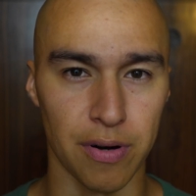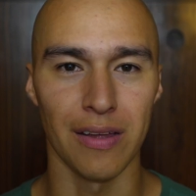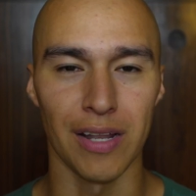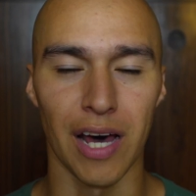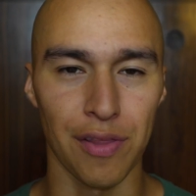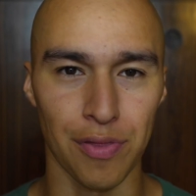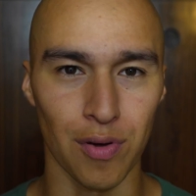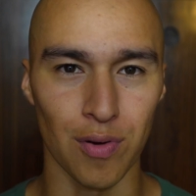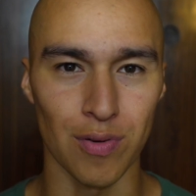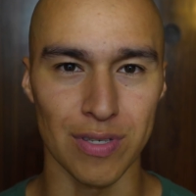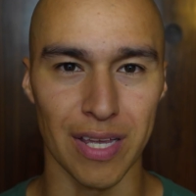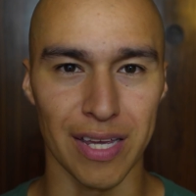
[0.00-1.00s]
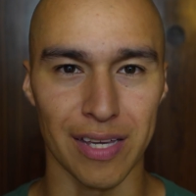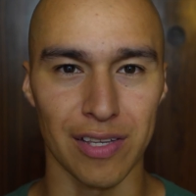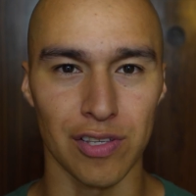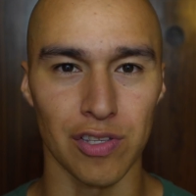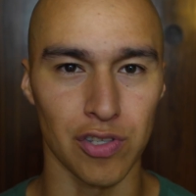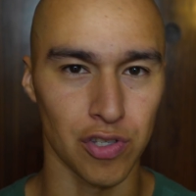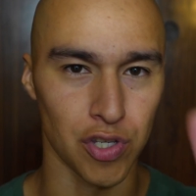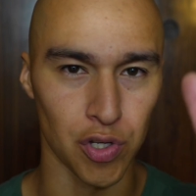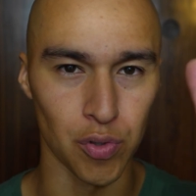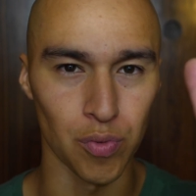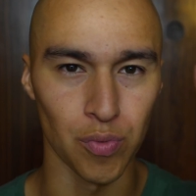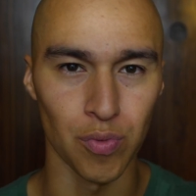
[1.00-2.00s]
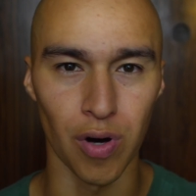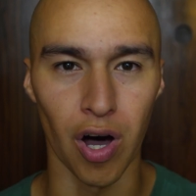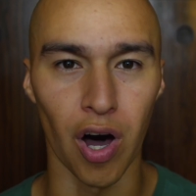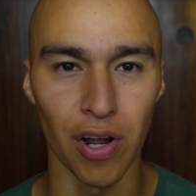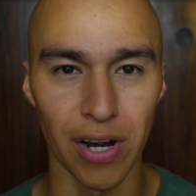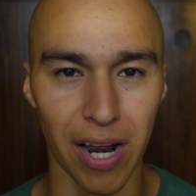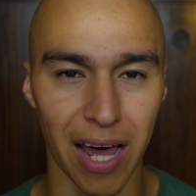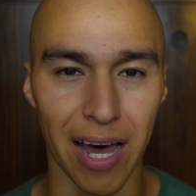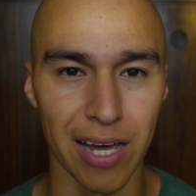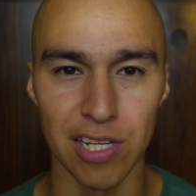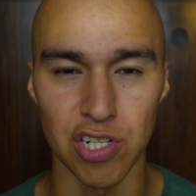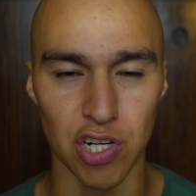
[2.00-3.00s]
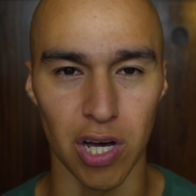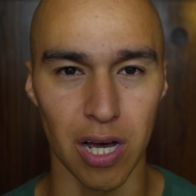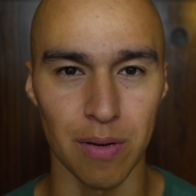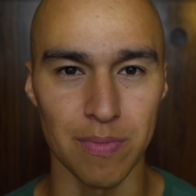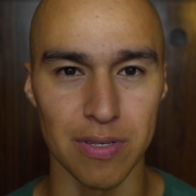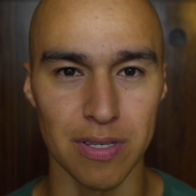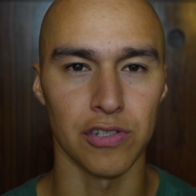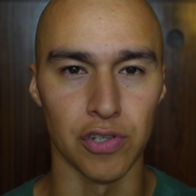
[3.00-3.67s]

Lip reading: Not those like 2 online jobs,